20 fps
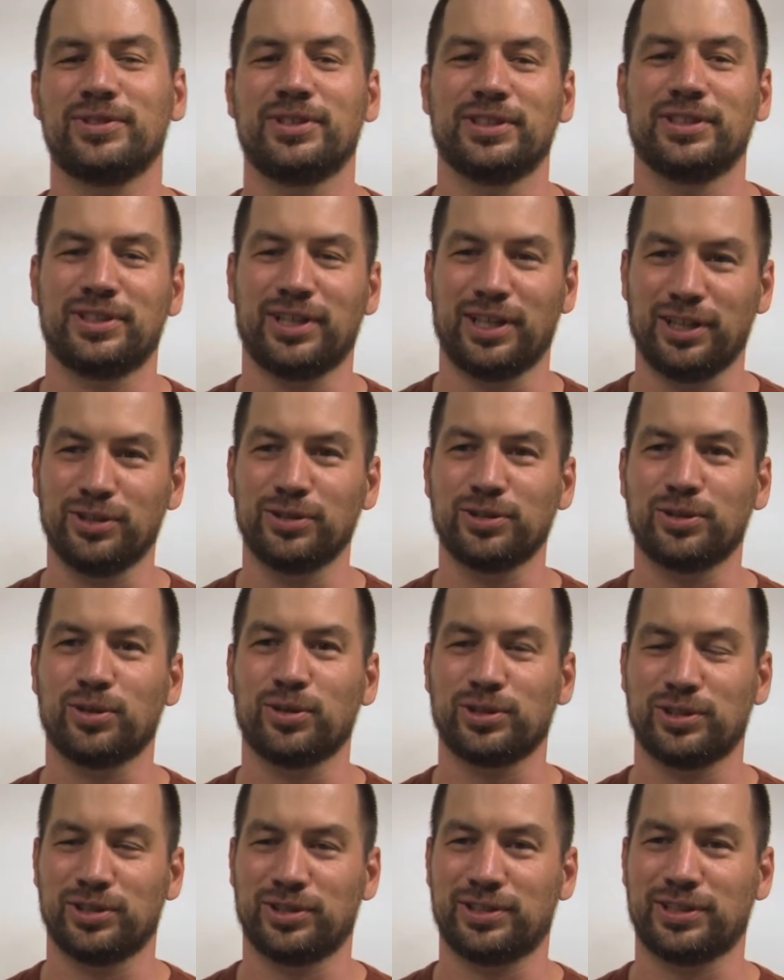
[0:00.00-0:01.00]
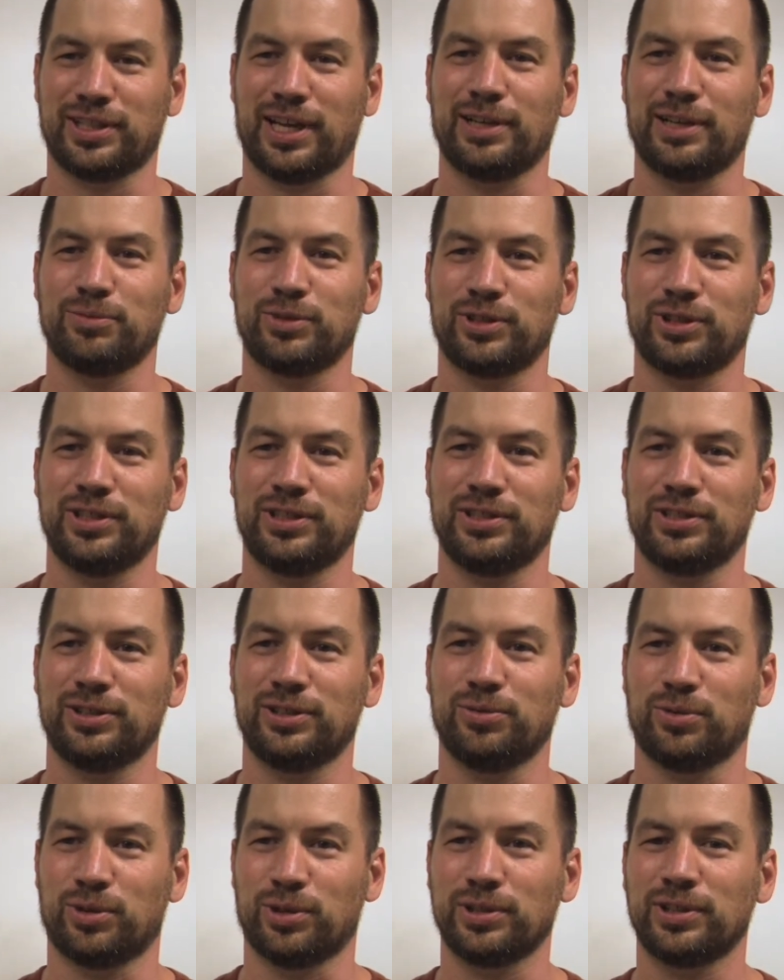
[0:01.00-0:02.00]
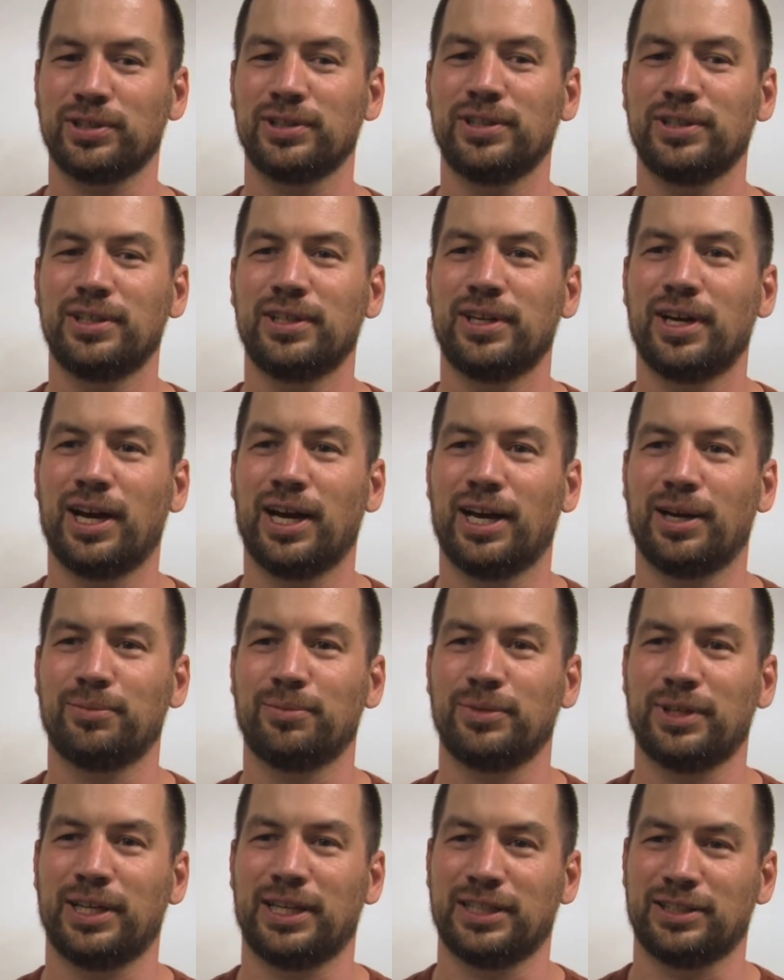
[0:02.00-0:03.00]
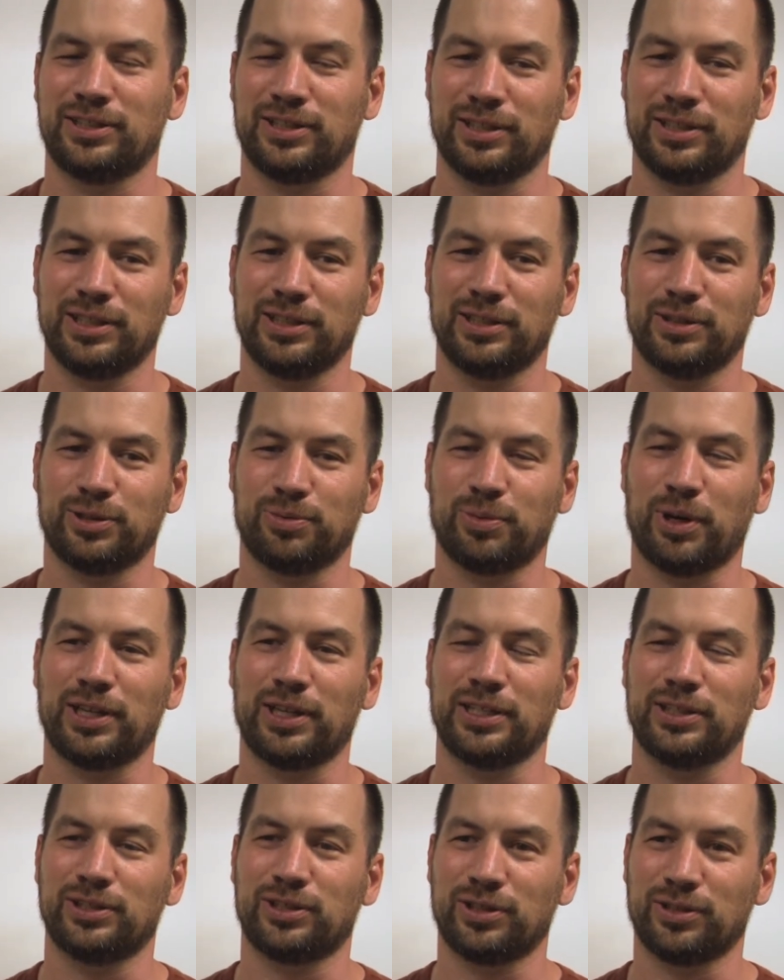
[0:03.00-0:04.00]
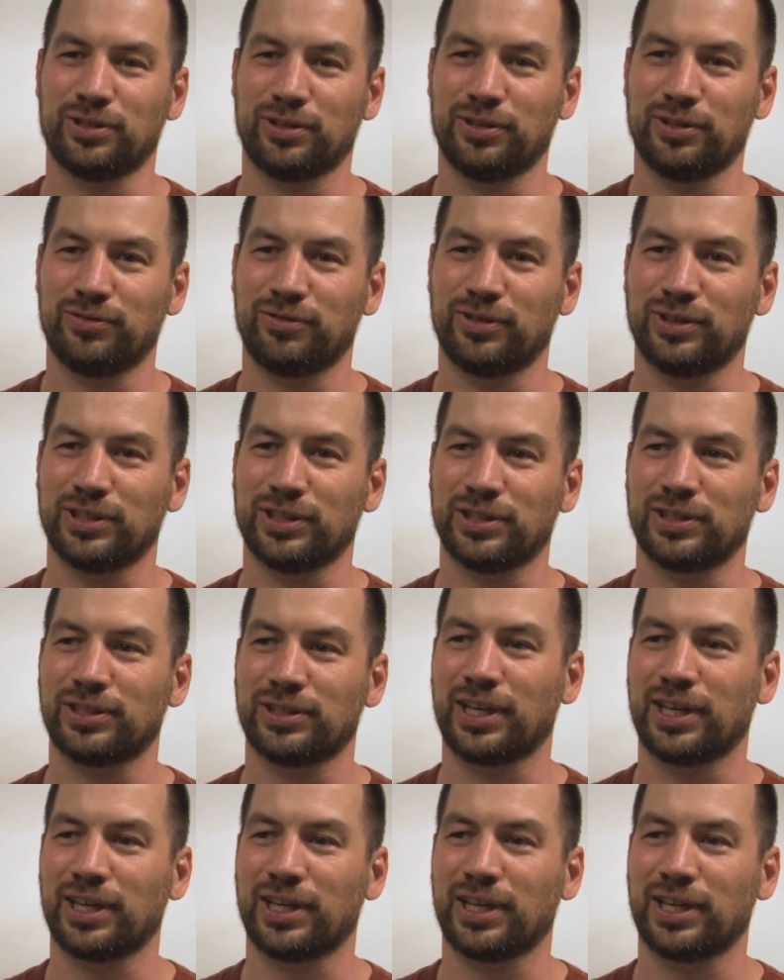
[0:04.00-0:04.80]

The title of the course is Design Machines That Work, um, and it's, it's about engineering and physics.